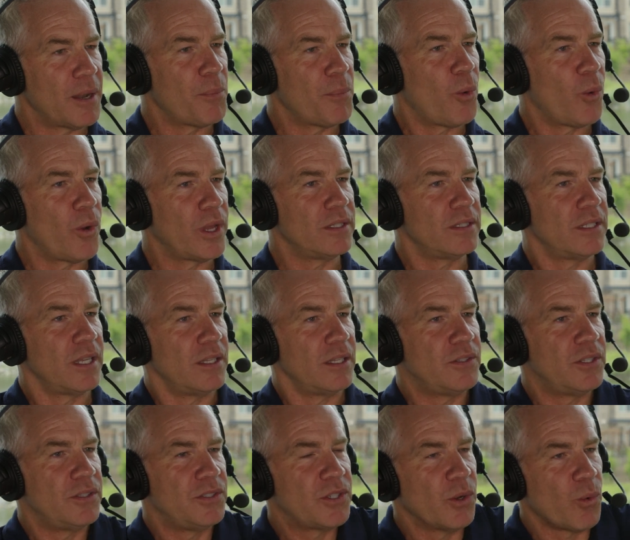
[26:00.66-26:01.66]
a point to,
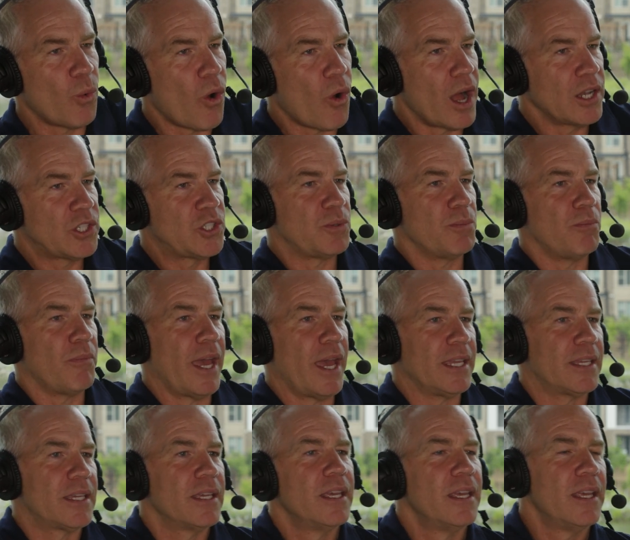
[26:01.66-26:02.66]
to watch
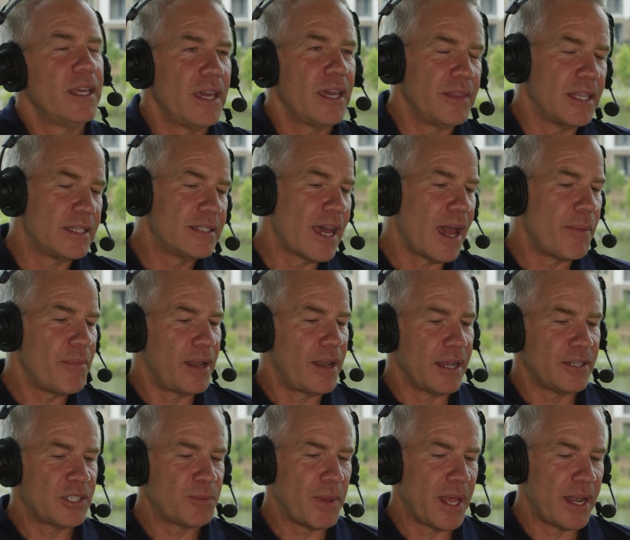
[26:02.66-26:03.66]
Mike in the time that
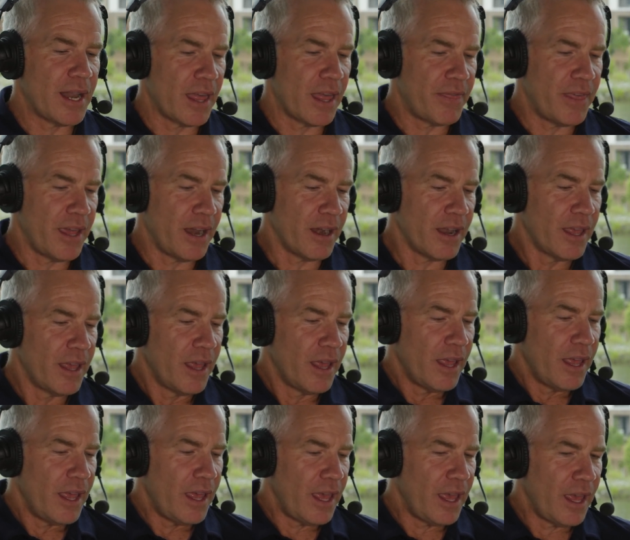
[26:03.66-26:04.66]
I spent out there,
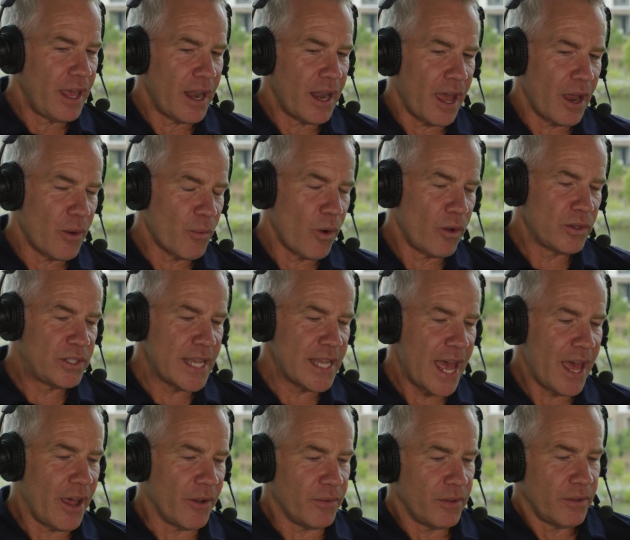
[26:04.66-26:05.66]
and I wrote
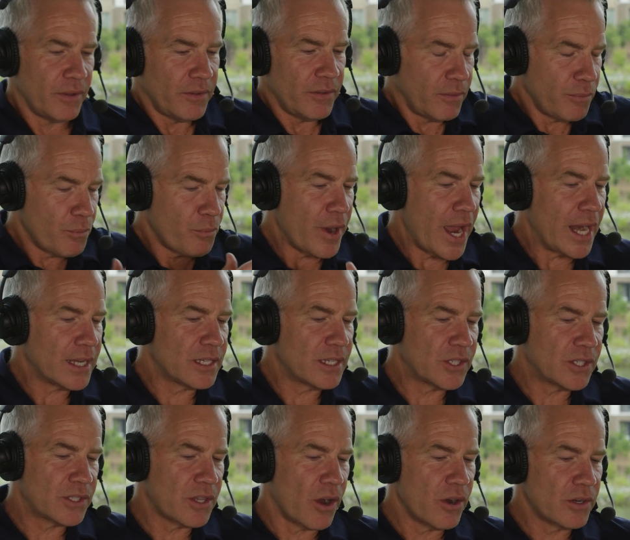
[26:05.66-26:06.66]
down
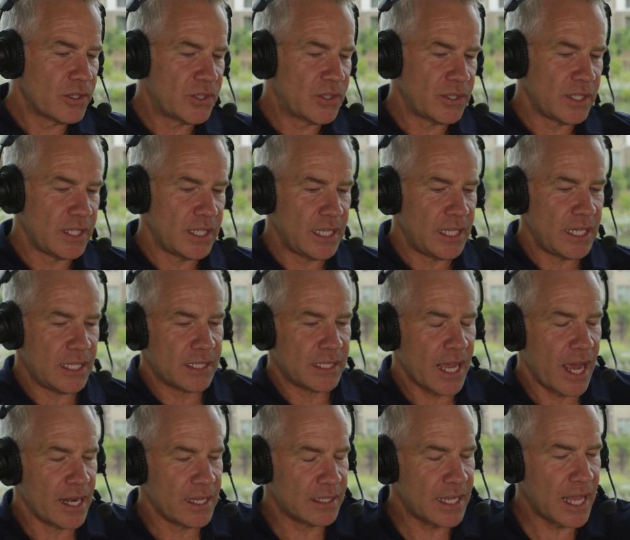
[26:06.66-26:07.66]
practice starts. He's
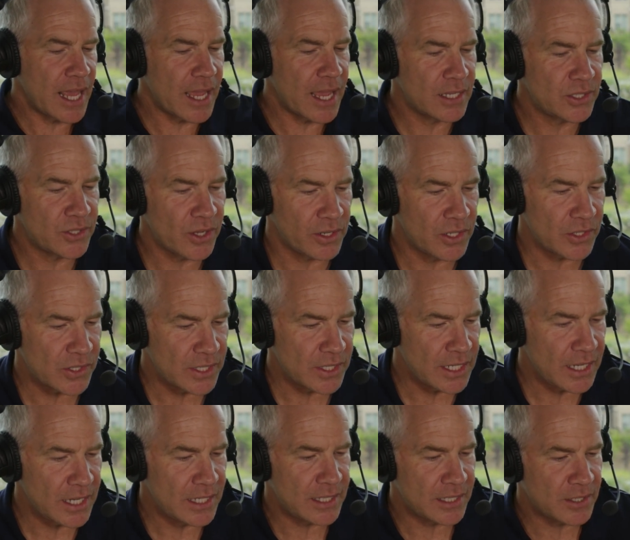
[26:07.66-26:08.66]
got his hands on his
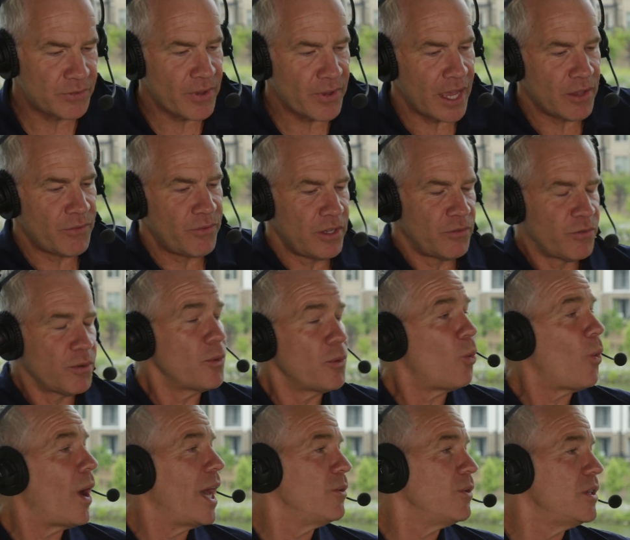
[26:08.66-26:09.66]
knees. He's five feet from
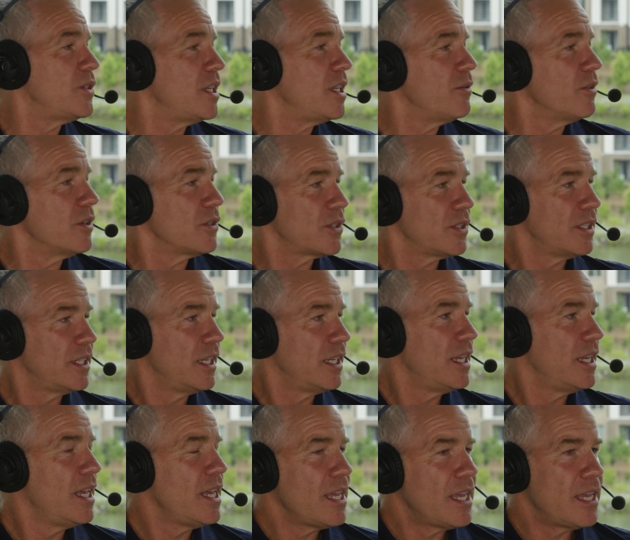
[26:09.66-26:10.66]
the wide receivers.
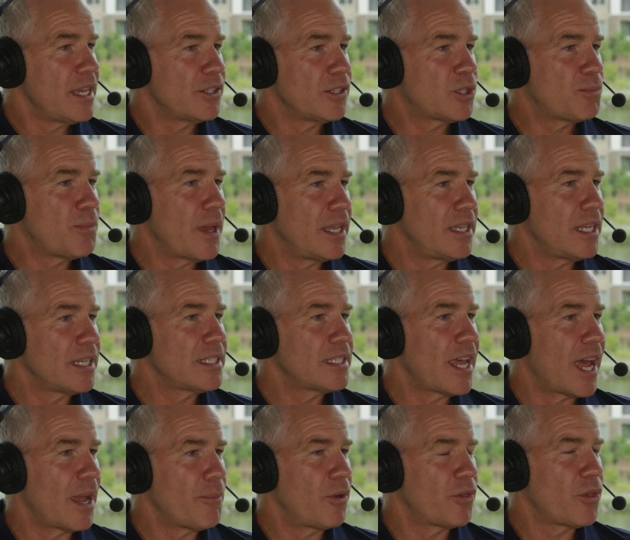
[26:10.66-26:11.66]
He is spending
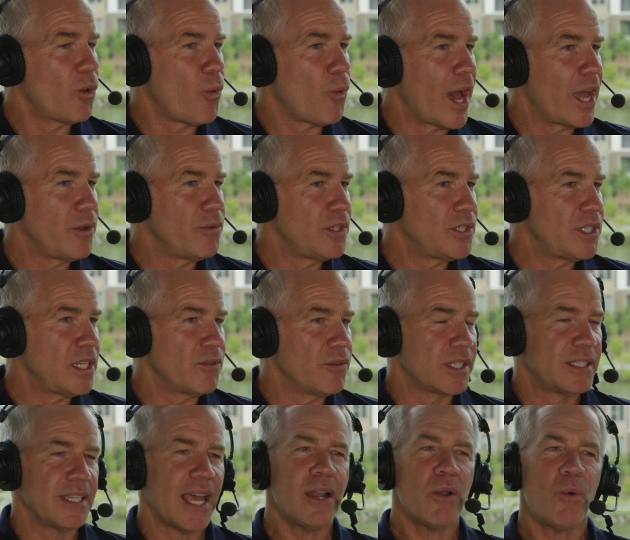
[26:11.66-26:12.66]
time with the wide
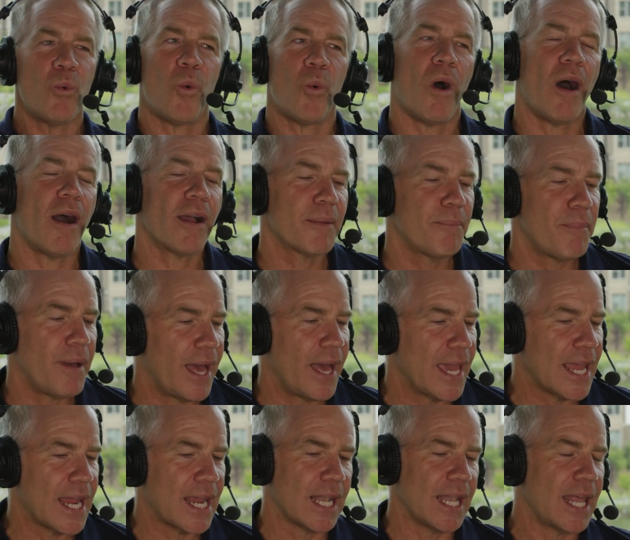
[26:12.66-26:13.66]
receivers. Not a walk
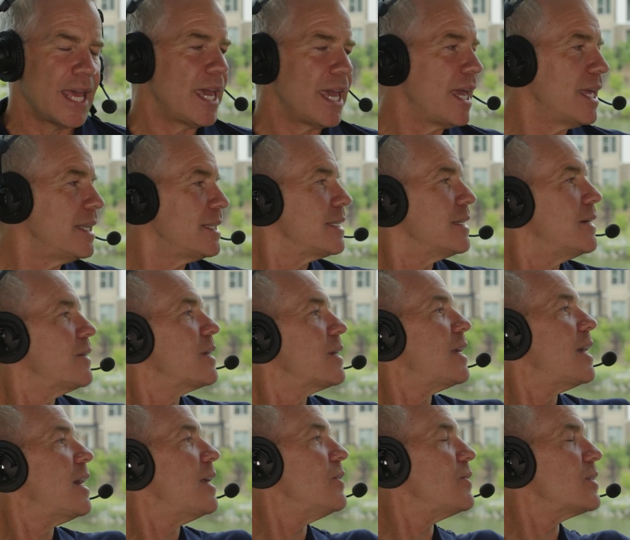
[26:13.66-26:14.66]
by glance.
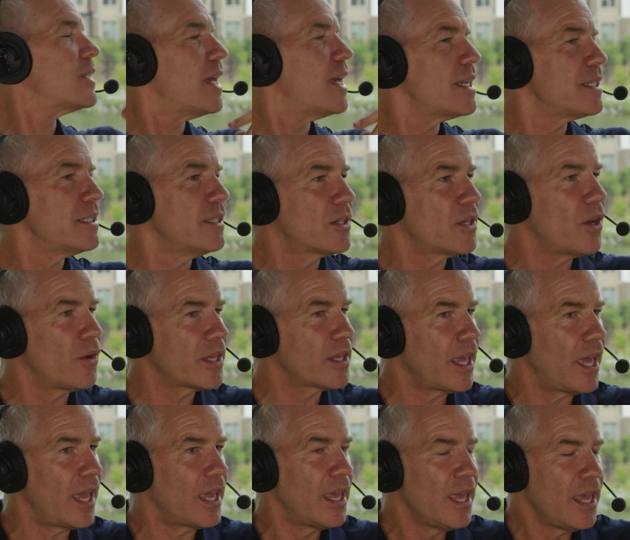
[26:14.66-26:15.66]
Okay, those guys look
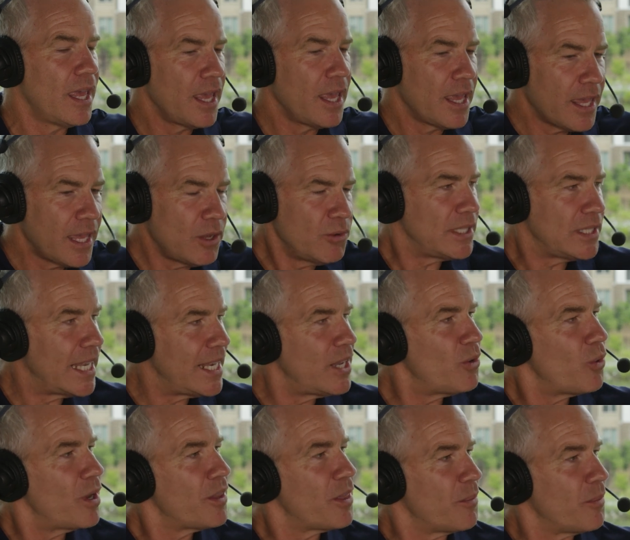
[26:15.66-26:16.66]
okay. He was in
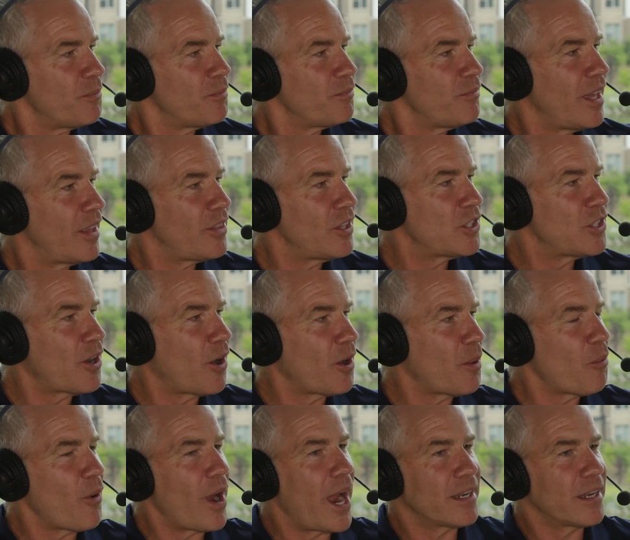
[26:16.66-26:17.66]
it with them at the start
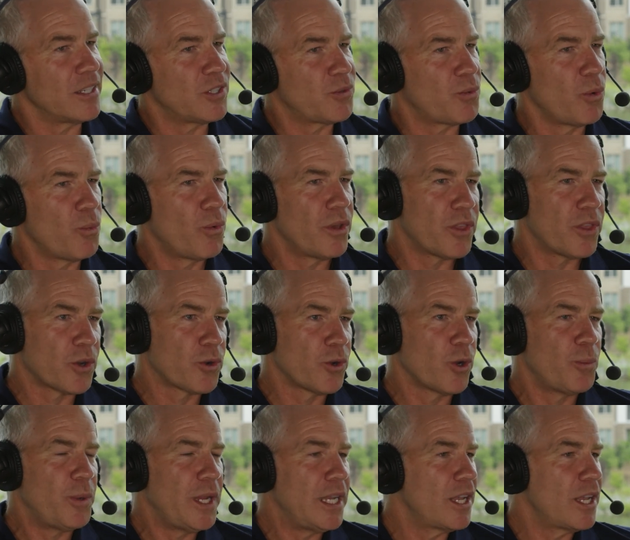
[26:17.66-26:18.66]
of practice with a
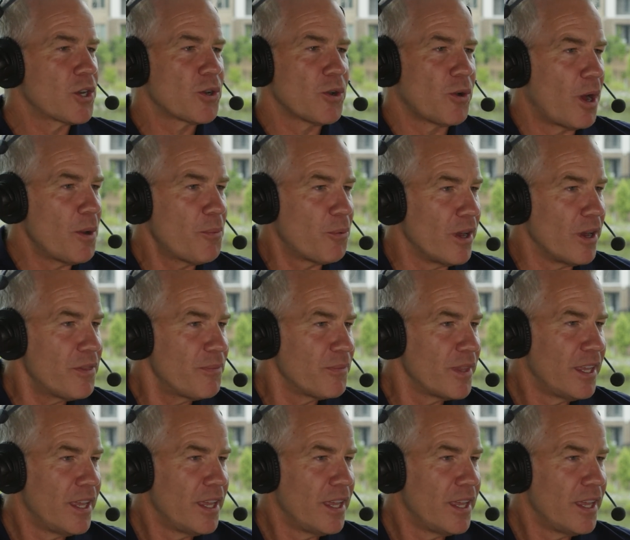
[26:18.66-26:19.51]
group he didn't grow up with.